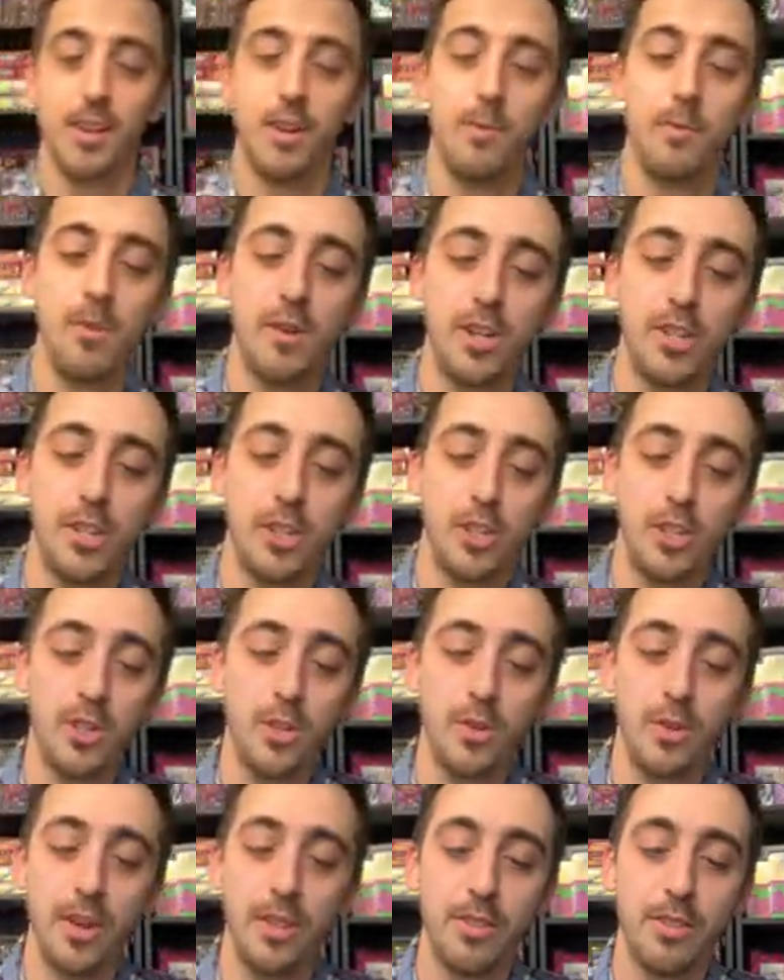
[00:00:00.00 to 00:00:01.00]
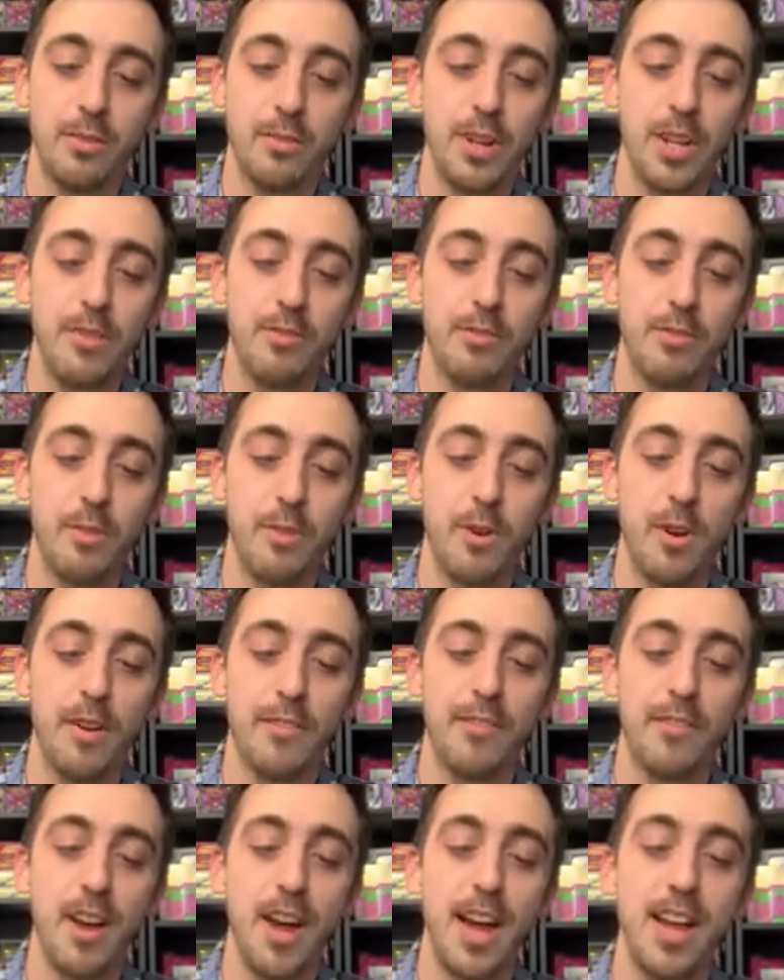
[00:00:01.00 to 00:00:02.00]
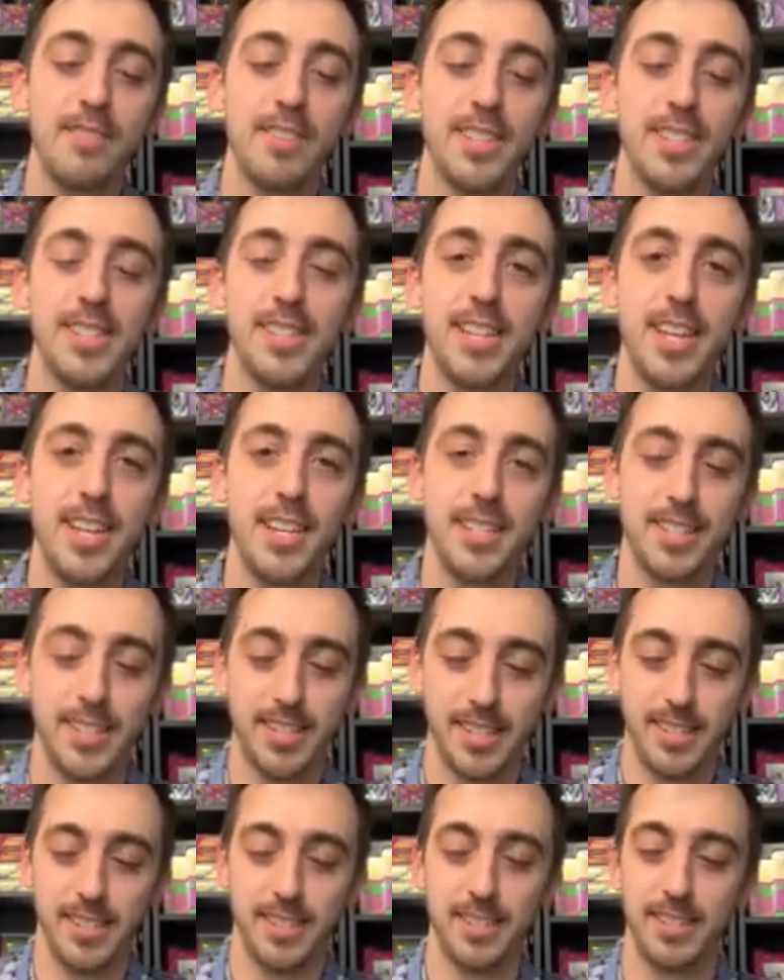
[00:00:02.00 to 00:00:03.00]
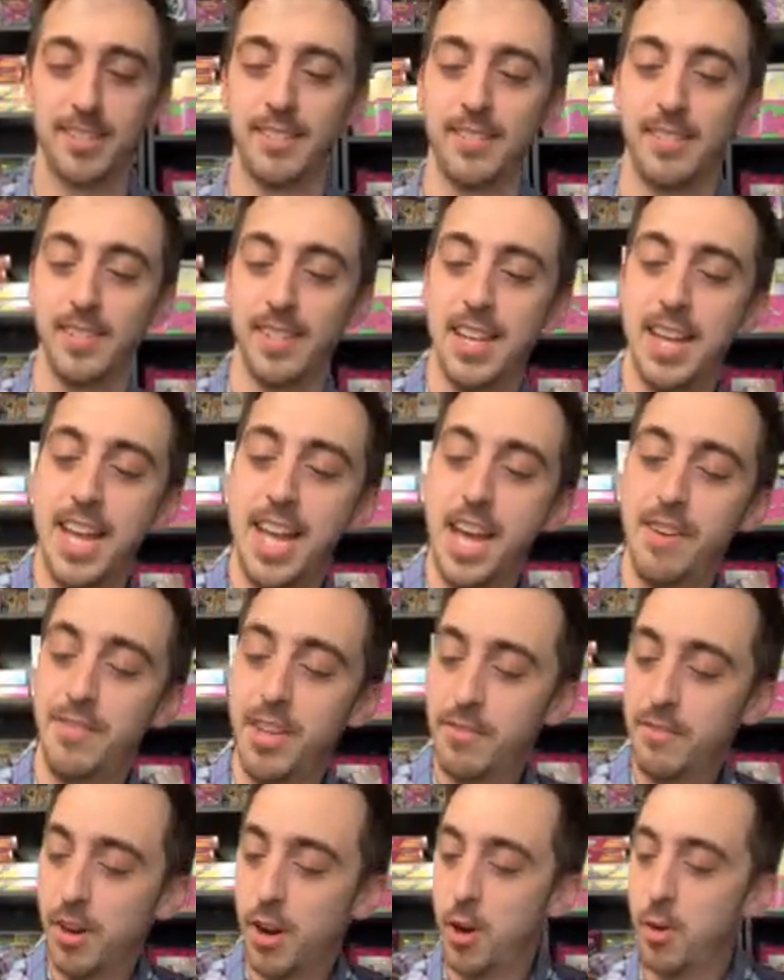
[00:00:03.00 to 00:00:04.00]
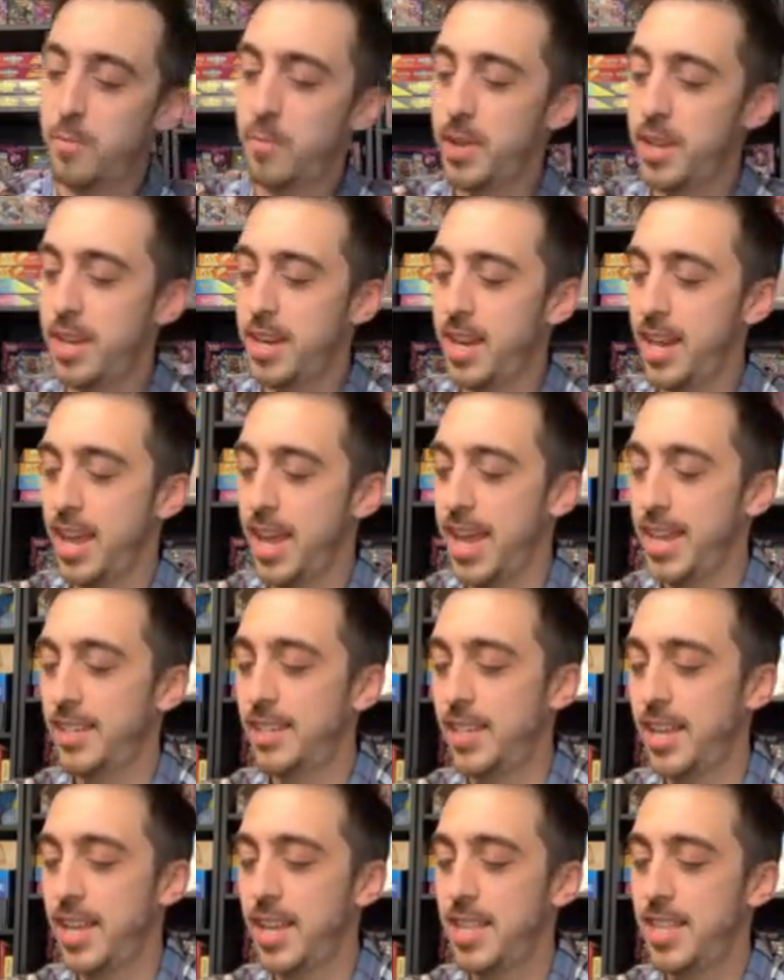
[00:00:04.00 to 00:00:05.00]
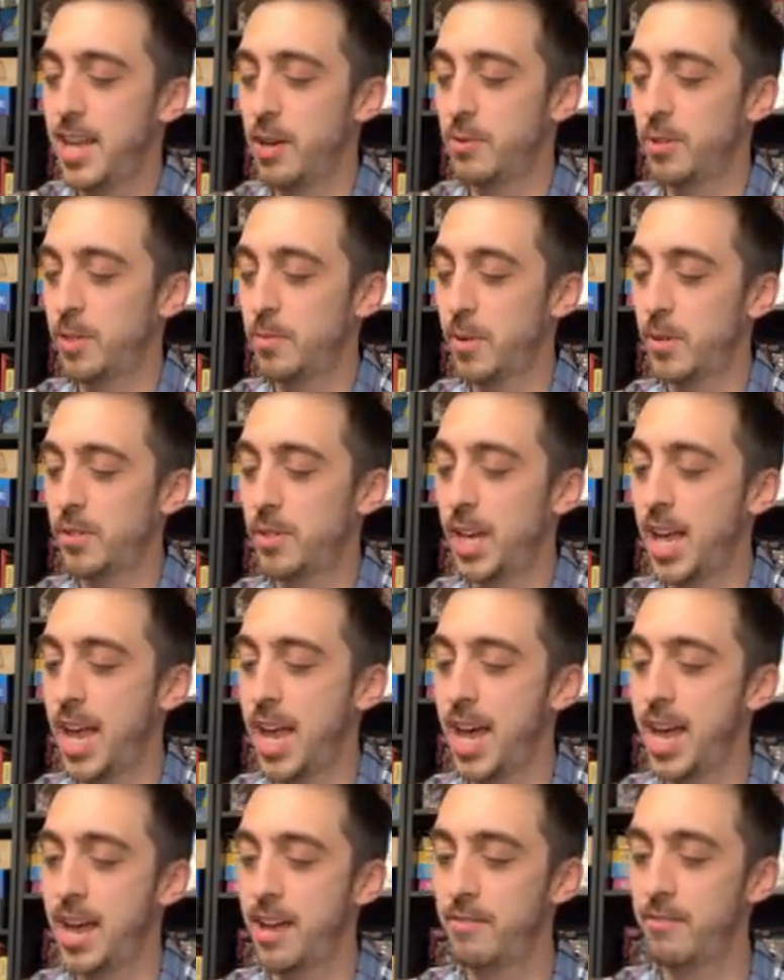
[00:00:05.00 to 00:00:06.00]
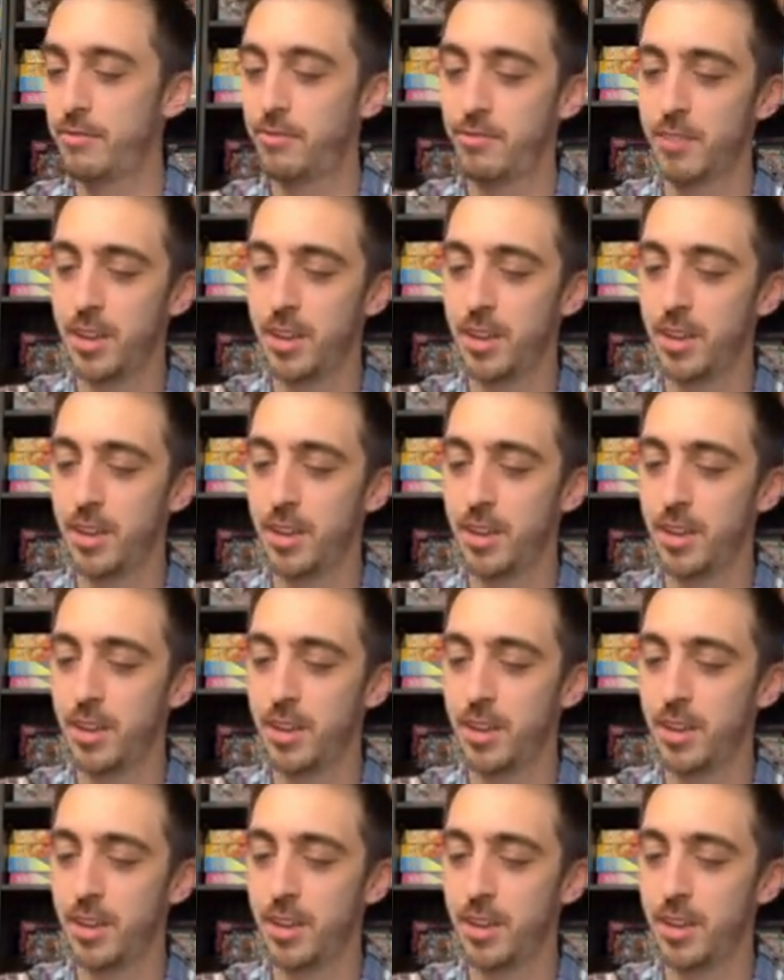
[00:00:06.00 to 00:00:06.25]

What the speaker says: 1, 2, 3, 4, 5, 6. Have you ever opened a tin that was supposed to have,